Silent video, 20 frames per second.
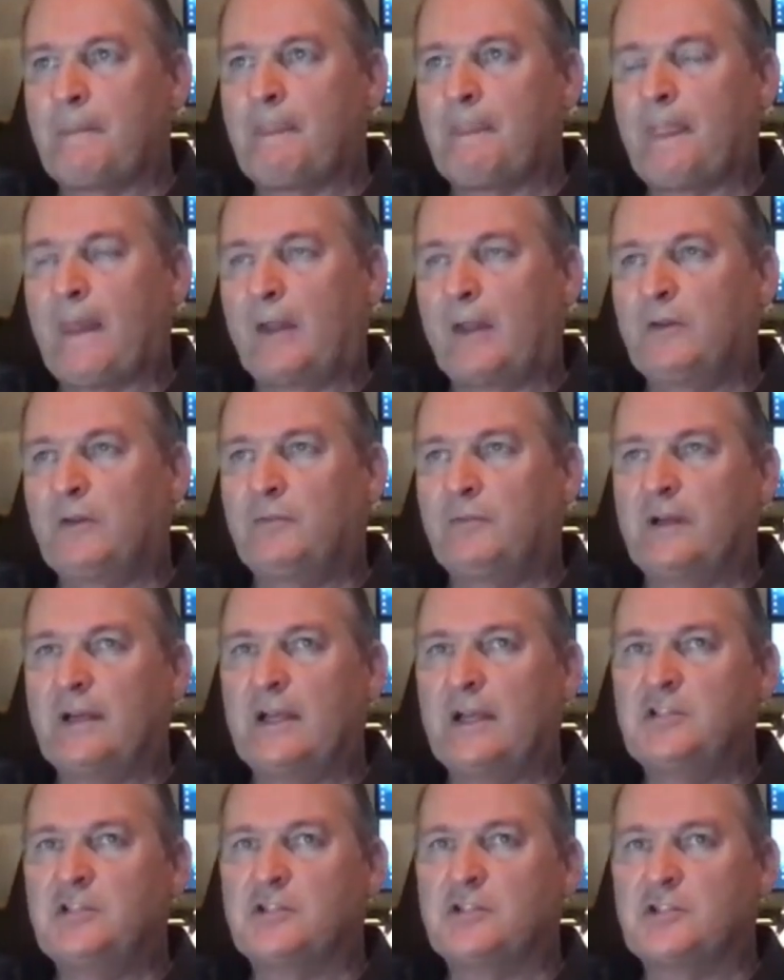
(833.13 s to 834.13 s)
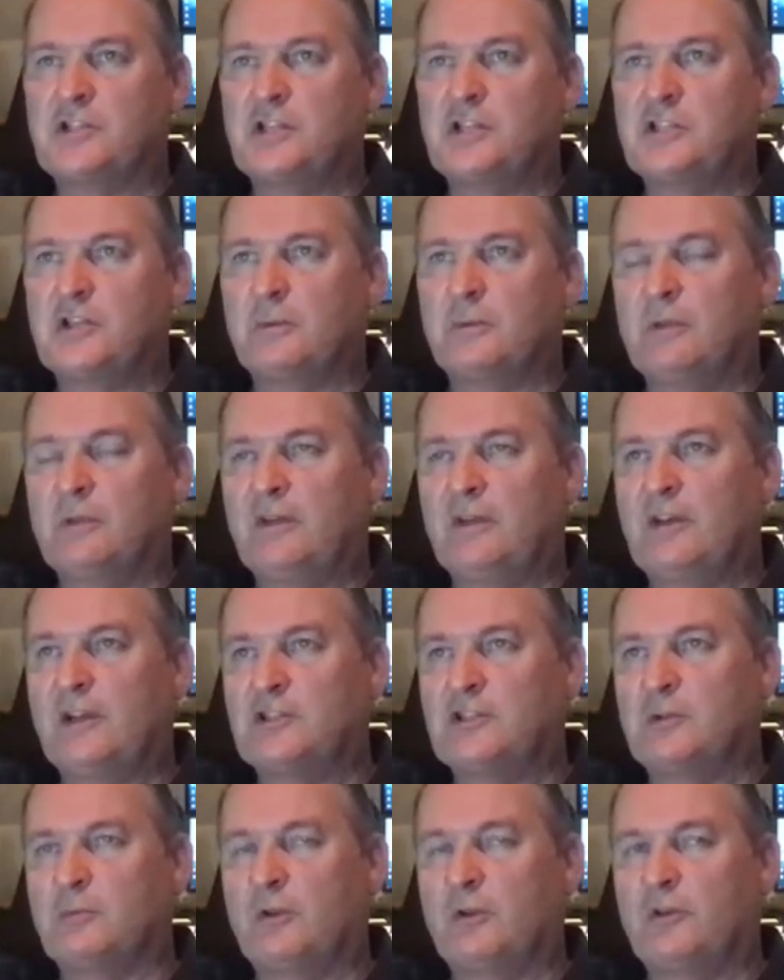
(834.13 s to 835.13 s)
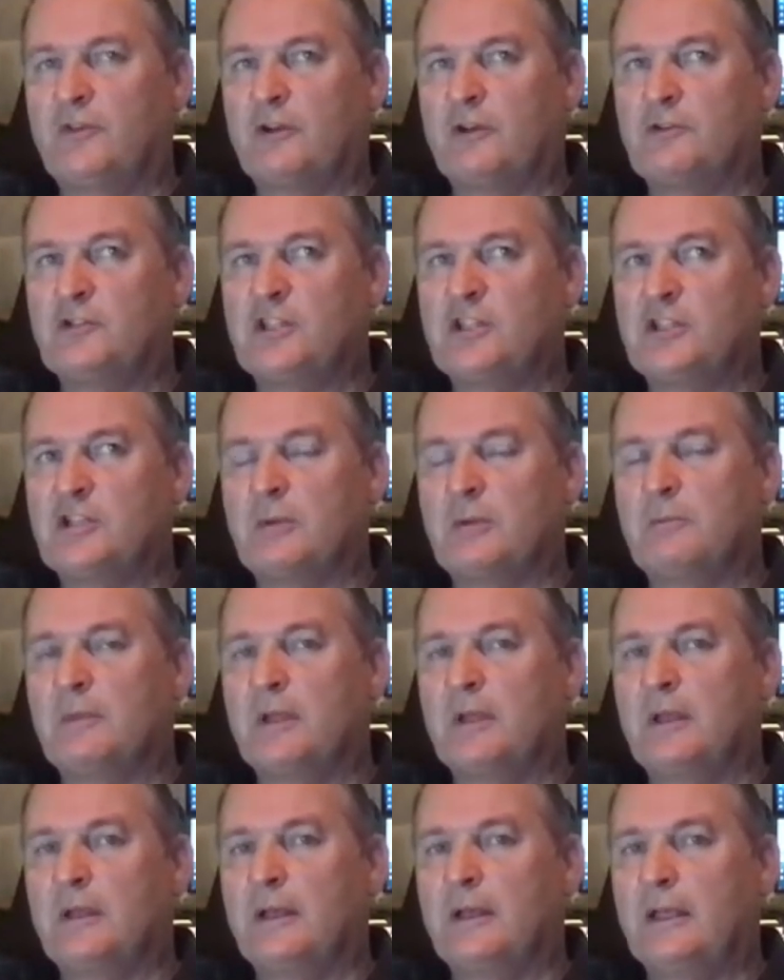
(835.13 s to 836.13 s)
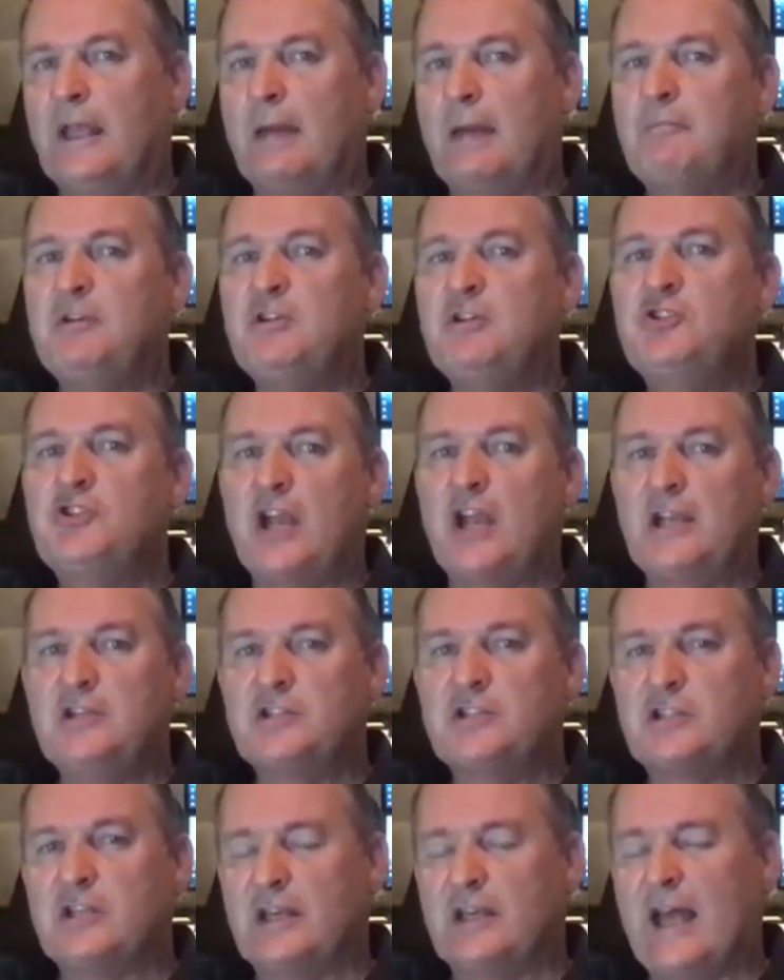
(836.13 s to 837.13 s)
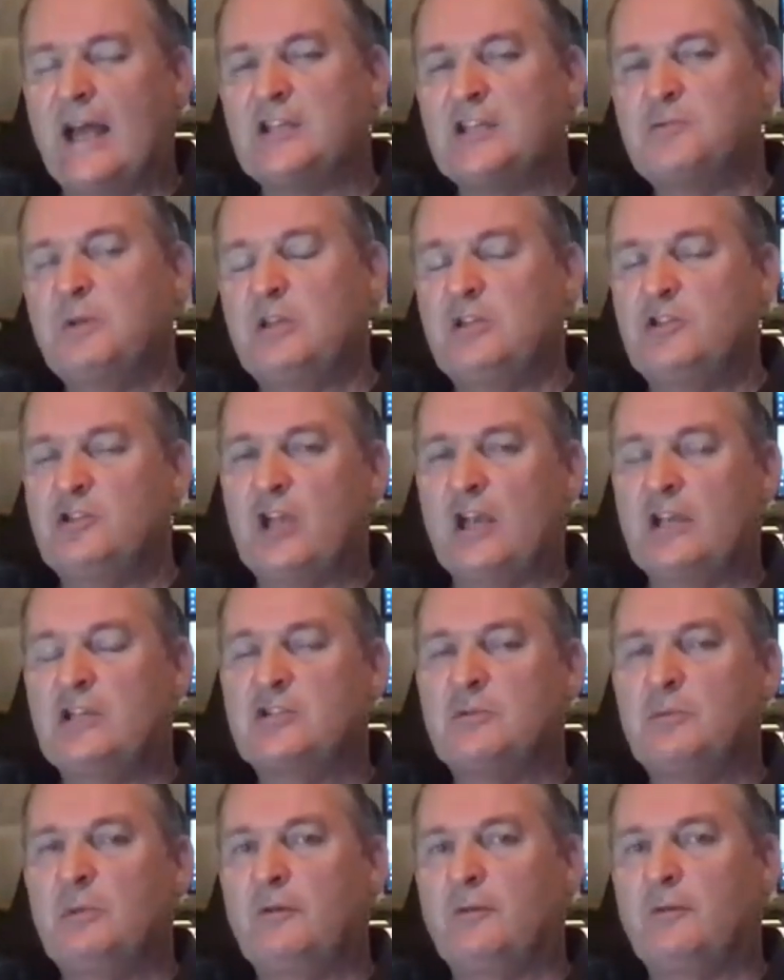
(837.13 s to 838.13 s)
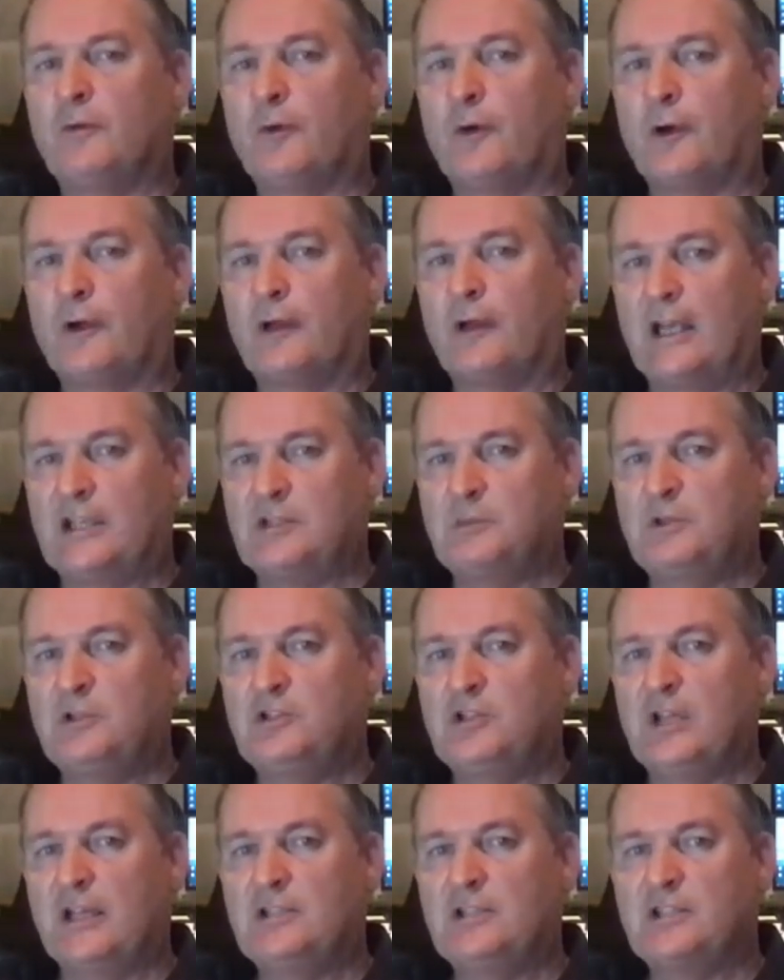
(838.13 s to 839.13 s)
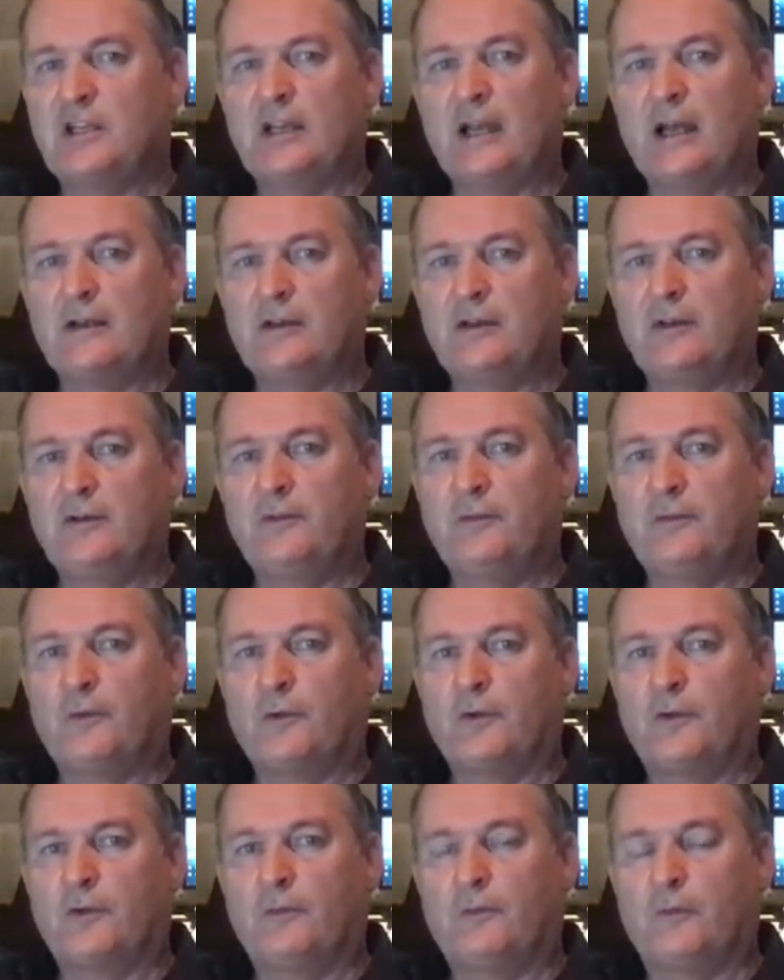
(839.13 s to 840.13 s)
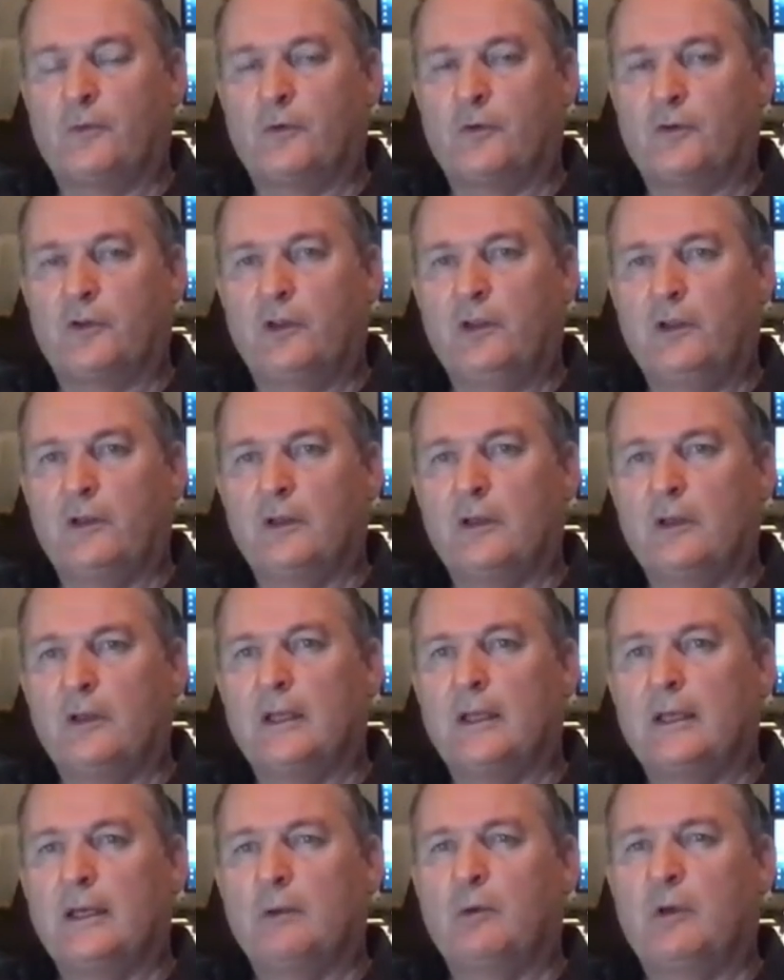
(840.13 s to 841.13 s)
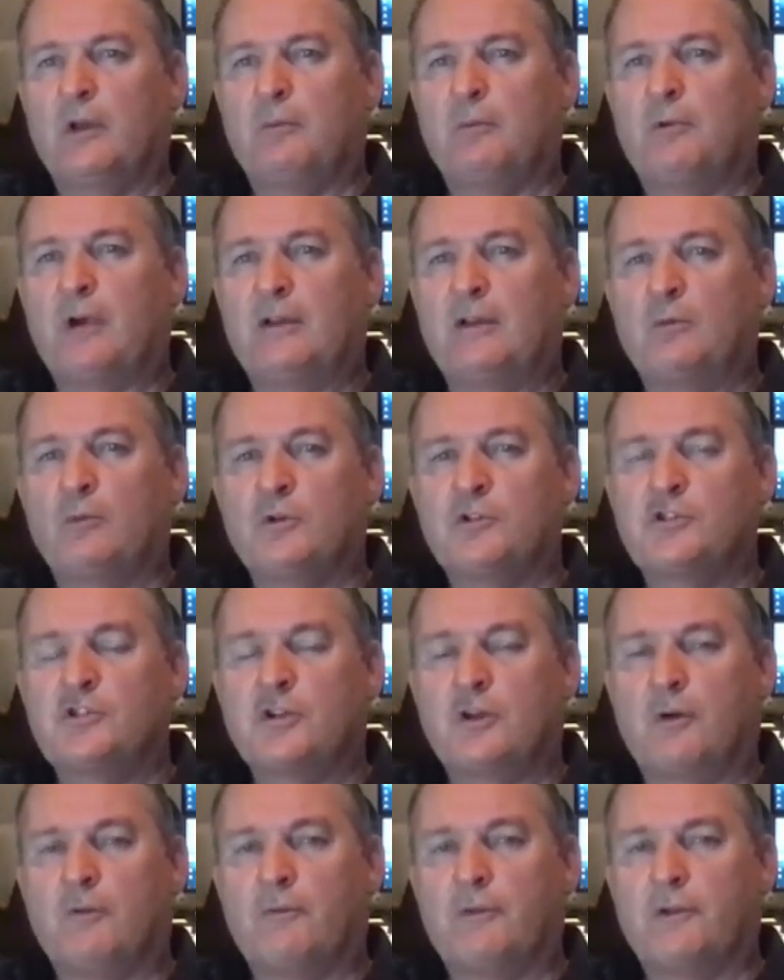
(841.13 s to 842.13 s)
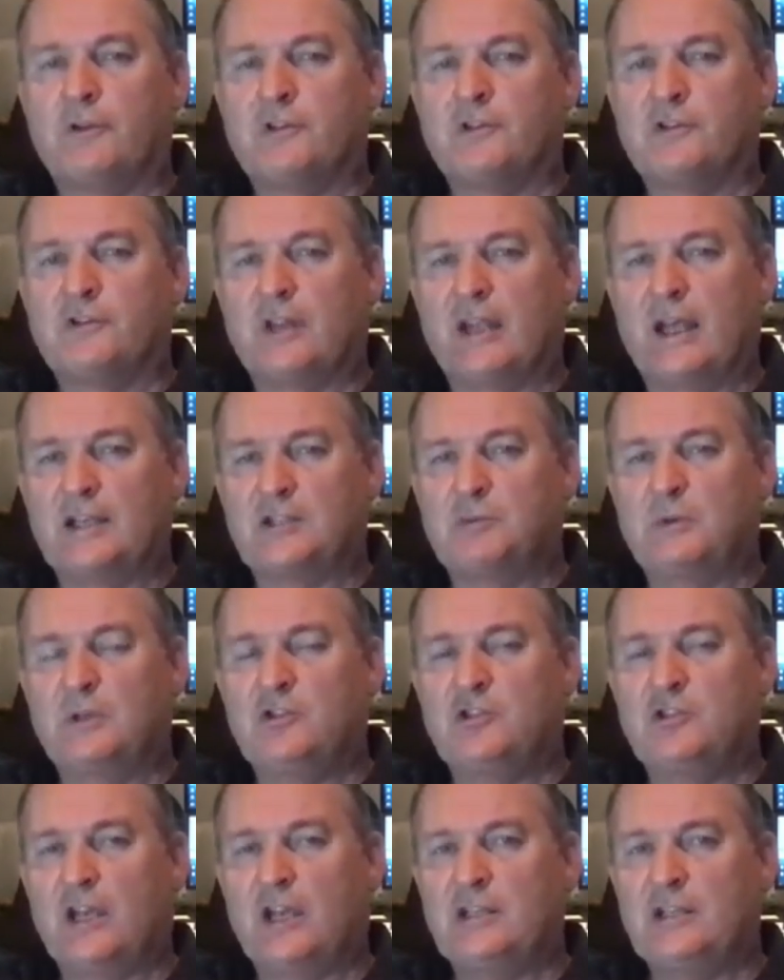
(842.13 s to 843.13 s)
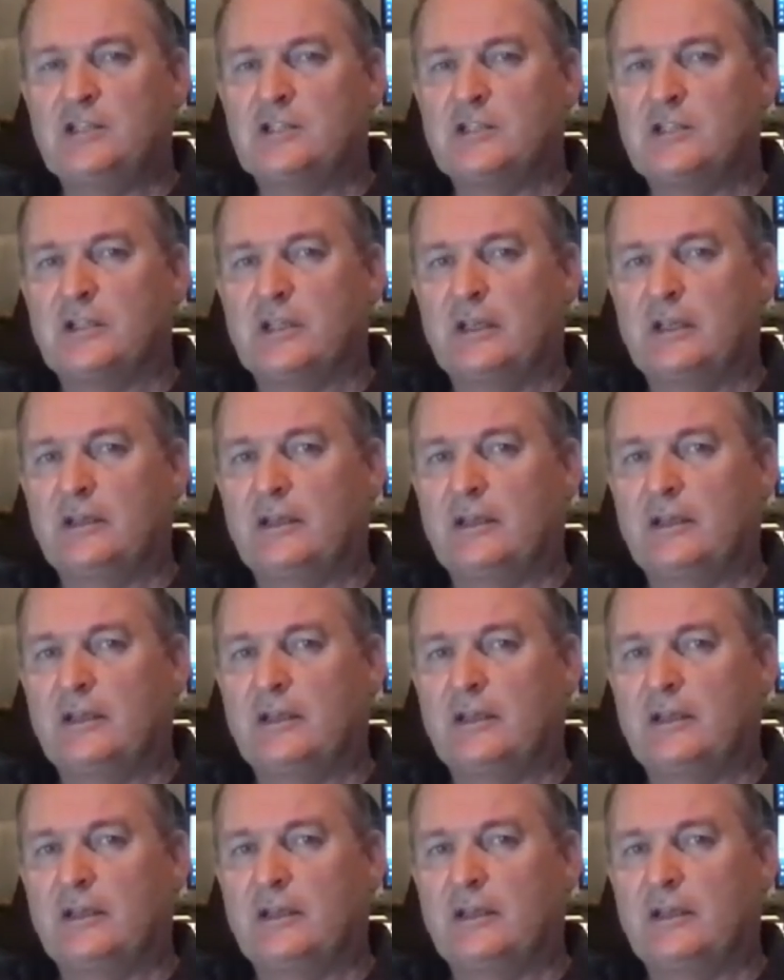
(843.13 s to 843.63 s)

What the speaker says: the financial system, the international monetary system, can be changed. It has been changed before. It has been changed in 1940 with the Bretton Woods Conference. It has been changed in the